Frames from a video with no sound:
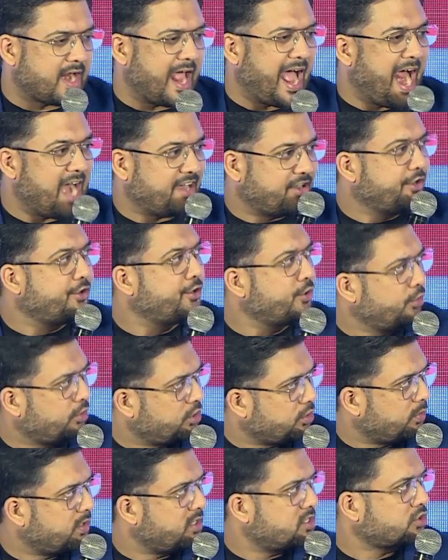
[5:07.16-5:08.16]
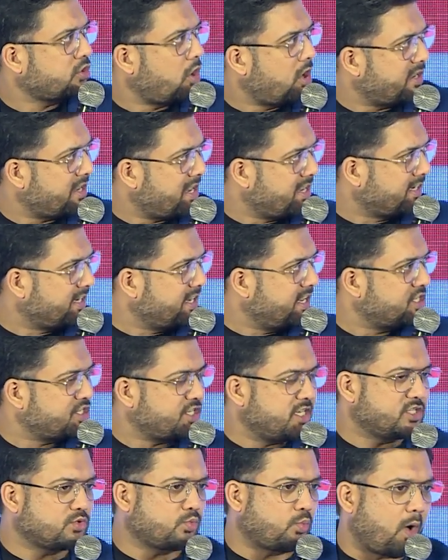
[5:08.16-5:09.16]
attitude towards content creation
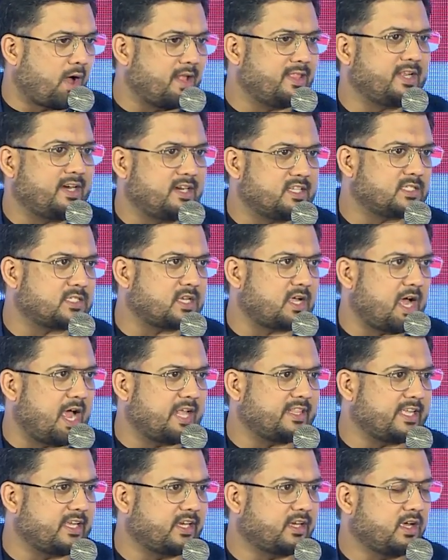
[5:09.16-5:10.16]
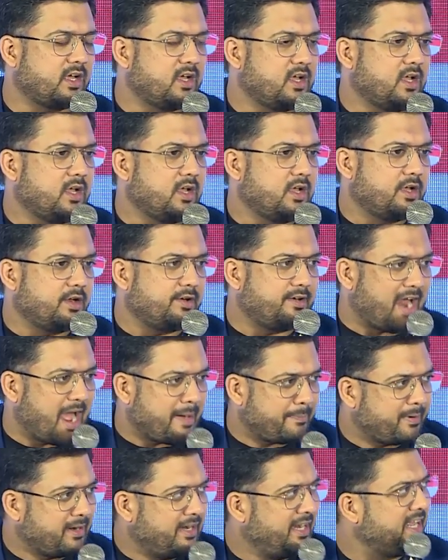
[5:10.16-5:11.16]
is one that is, I think,
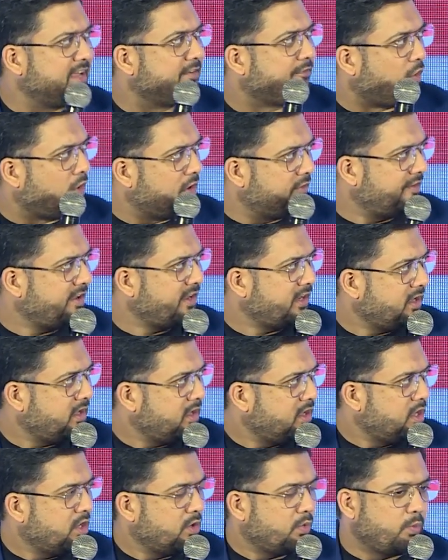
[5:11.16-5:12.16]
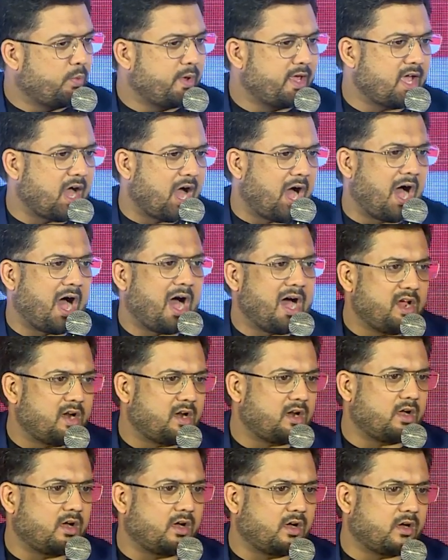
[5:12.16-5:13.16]
rapidly evolving. Right. We
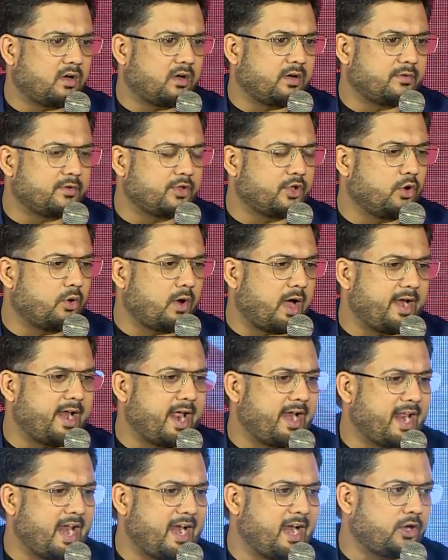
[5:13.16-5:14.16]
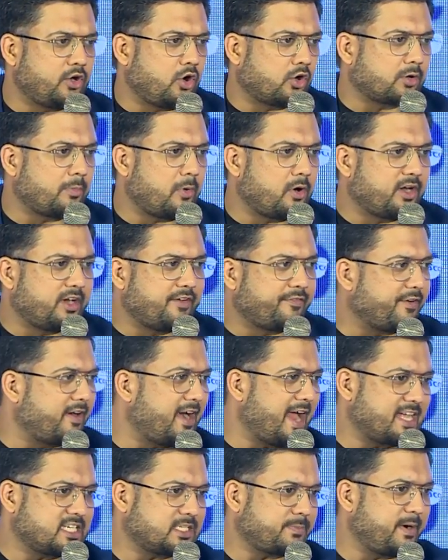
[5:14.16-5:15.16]
are, you know, and I'll talk about different
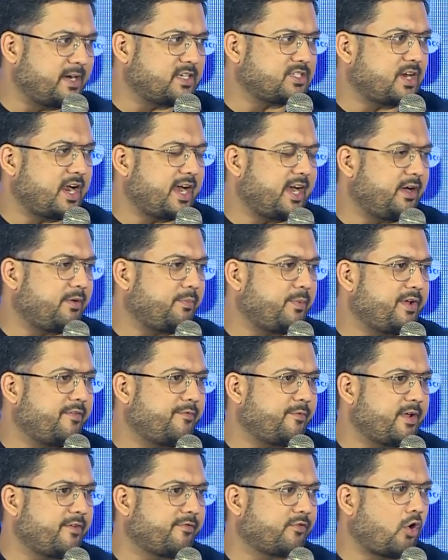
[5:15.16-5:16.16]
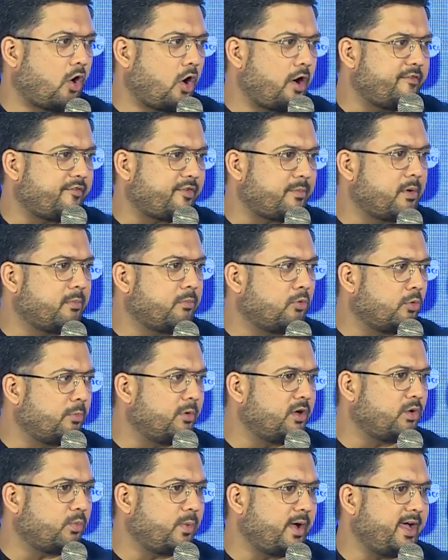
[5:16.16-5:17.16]
aspects, right? We've gone from a
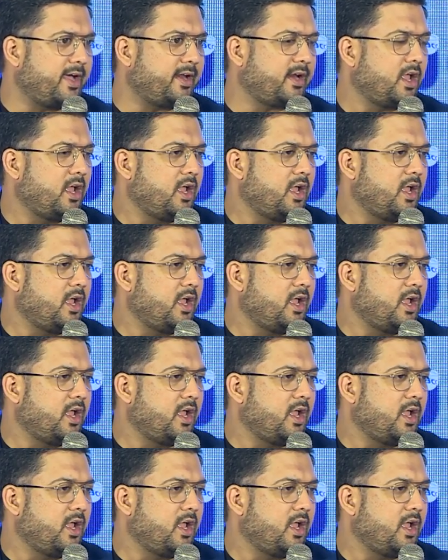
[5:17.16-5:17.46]
moment where